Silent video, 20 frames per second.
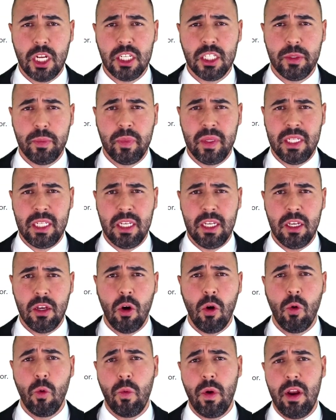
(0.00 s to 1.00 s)

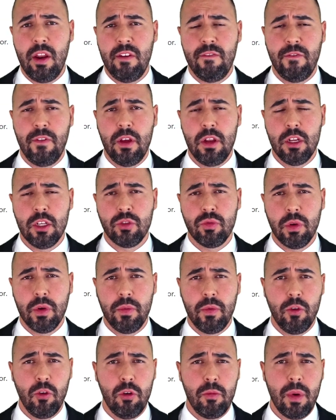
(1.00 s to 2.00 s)
ChatGPT already finished
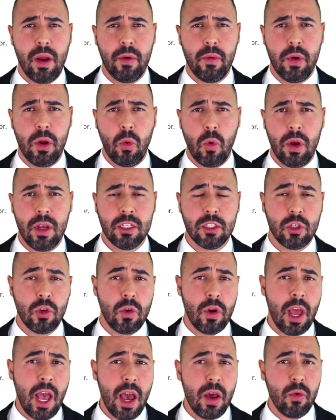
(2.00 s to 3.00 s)
reviewing my request
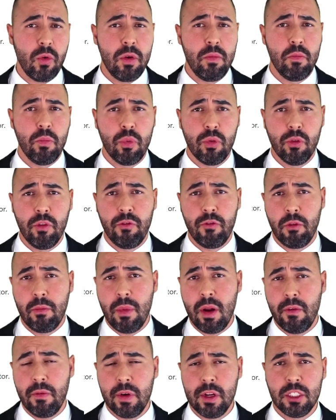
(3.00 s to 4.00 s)
on how to improve
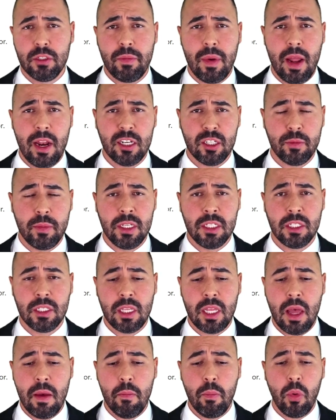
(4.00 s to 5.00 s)
from a risk management
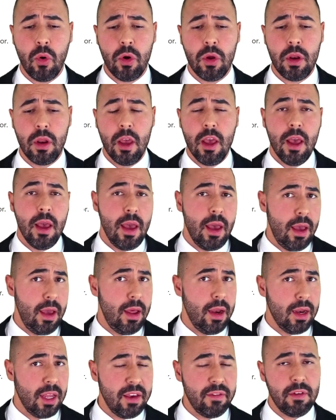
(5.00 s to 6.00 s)
standpoint,
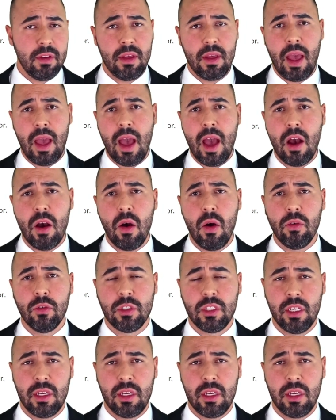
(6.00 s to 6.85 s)
and given how